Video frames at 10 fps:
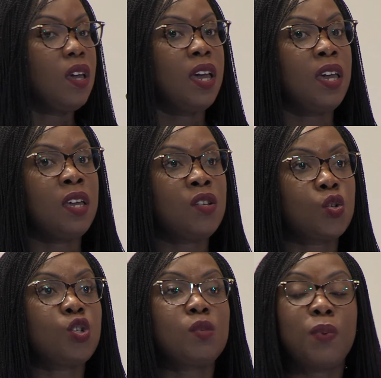And
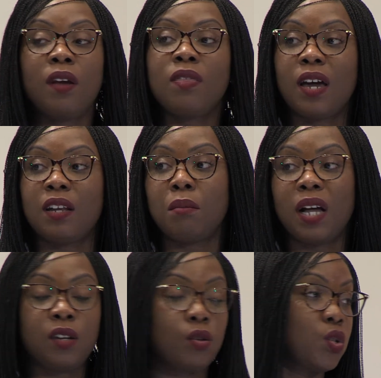so just bearing that in
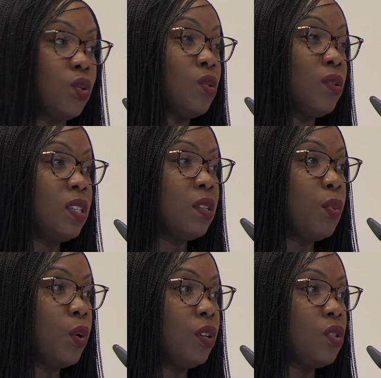mind also is
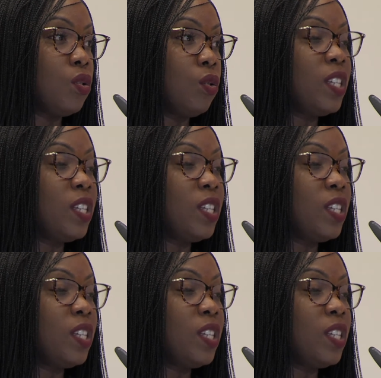important to know.